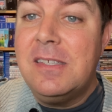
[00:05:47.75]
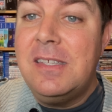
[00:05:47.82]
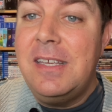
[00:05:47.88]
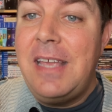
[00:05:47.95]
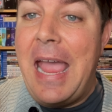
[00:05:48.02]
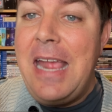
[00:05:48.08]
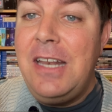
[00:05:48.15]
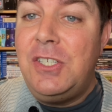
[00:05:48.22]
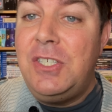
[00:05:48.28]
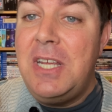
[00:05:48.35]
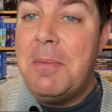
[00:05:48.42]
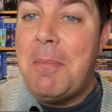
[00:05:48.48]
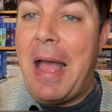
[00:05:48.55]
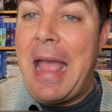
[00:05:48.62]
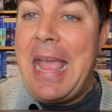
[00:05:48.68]
the
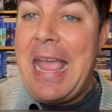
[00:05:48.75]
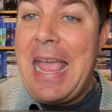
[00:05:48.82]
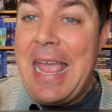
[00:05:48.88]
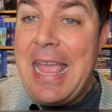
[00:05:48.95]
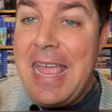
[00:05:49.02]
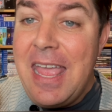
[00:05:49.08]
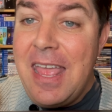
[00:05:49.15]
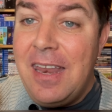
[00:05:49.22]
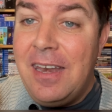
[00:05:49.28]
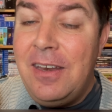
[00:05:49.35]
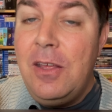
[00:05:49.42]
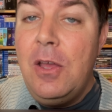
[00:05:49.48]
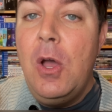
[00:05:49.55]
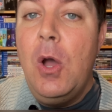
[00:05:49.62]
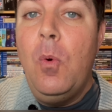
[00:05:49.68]
HDMI
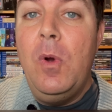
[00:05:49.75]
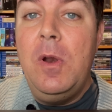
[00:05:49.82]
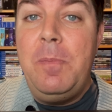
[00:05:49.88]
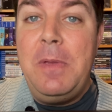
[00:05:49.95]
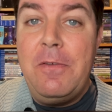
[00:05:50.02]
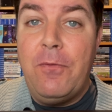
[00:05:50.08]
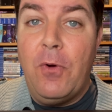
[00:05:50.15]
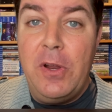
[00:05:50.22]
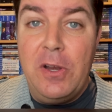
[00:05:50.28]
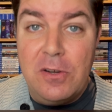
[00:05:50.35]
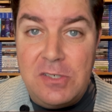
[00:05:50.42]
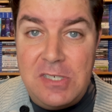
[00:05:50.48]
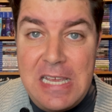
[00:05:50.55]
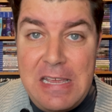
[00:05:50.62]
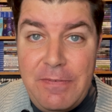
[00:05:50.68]
in would be for your
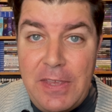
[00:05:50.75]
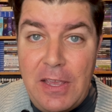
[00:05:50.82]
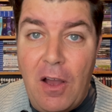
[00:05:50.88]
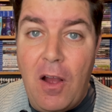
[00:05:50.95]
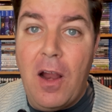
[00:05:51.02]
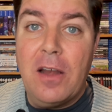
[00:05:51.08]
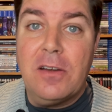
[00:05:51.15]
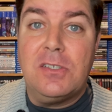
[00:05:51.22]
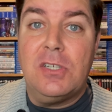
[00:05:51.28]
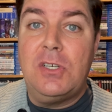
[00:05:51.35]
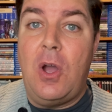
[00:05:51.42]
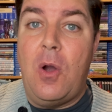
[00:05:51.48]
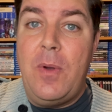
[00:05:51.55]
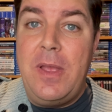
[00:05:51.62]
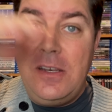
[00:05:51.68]
DVR to
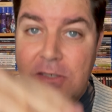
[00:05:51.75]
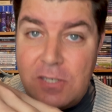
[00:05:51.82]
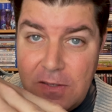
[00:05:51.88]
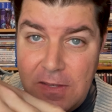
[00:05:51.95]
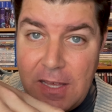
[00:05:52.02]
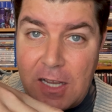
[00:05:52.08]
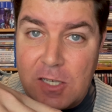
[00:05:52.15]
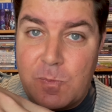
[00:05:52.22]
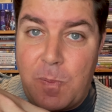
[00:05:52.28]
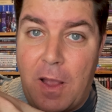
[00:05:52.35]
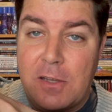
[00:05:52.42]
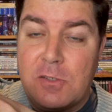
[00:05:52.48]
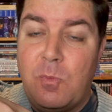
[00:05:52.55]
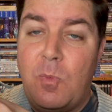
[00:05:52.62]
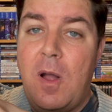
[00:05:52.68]
go into the
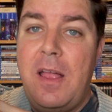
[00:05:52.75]
Xbox One,